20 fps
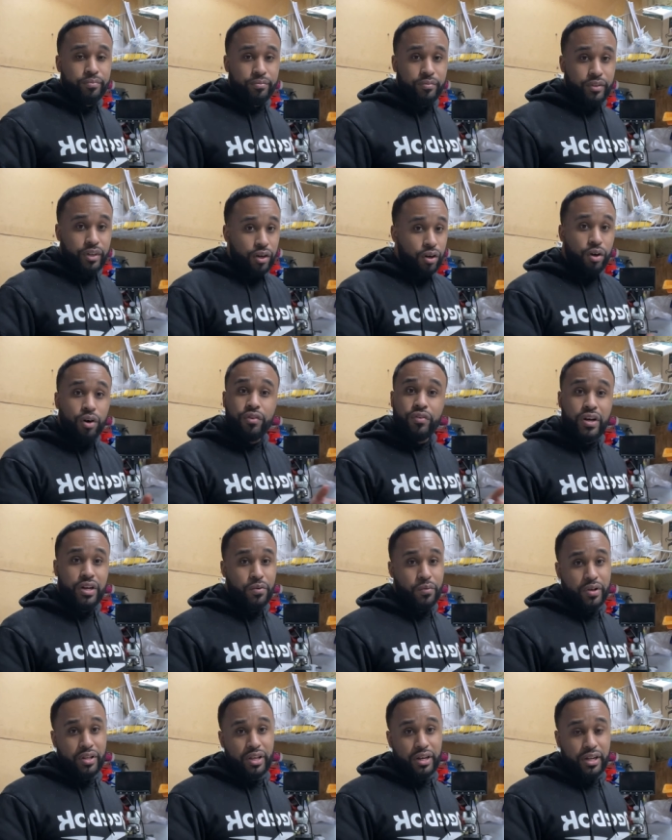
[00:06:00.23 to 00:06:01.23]
they're already
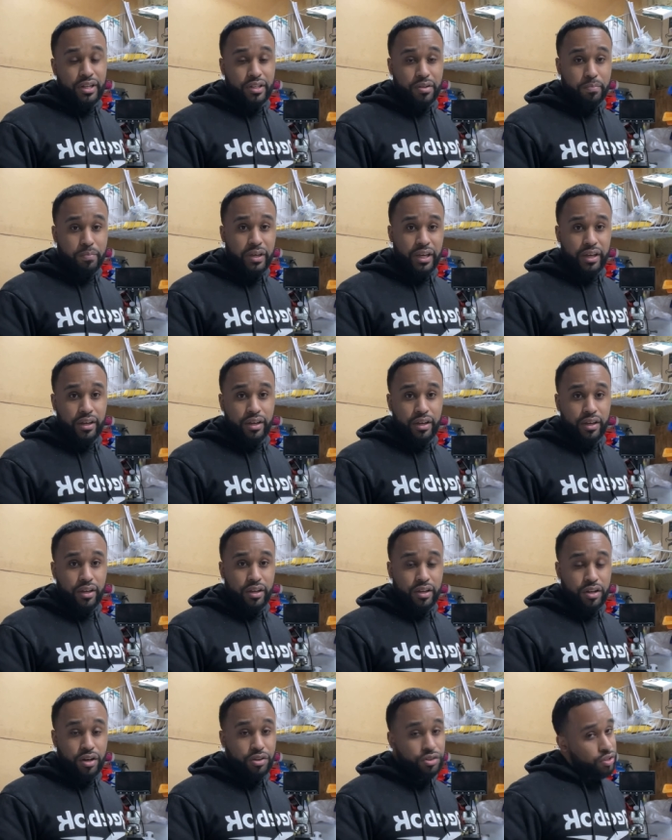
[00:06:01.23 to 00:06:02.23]
where they need to be,
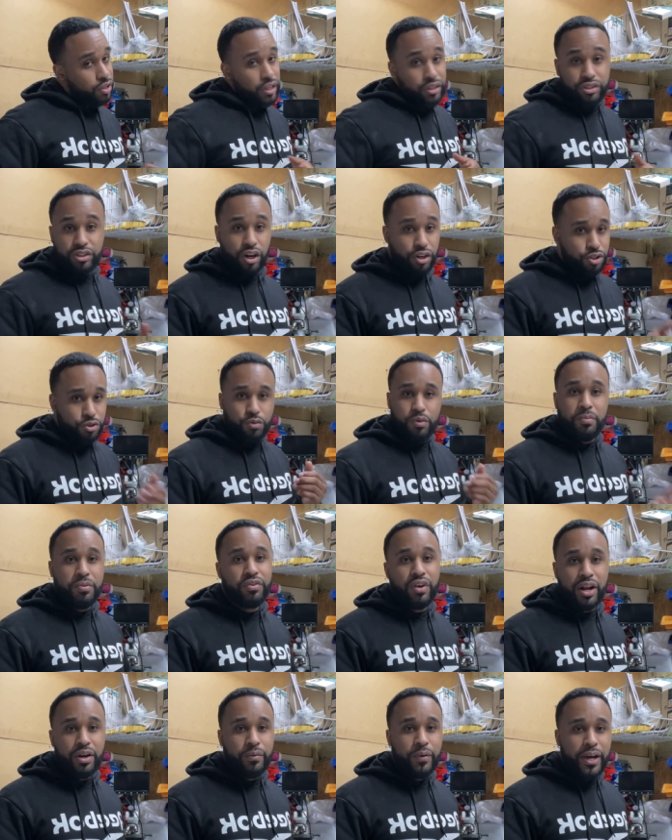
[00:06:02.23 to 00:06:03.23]
you know, so they'll start swimming
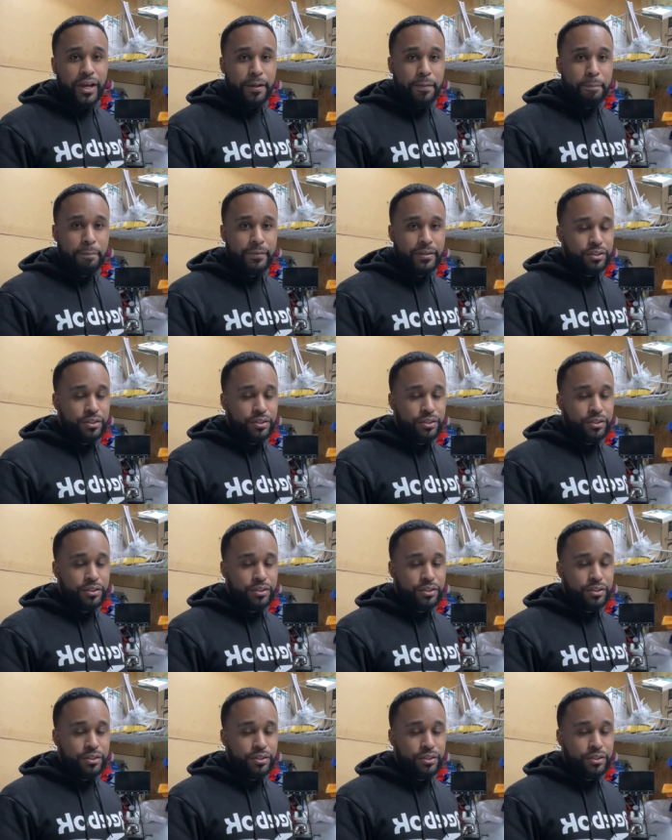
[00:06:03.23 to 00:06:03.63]
right away.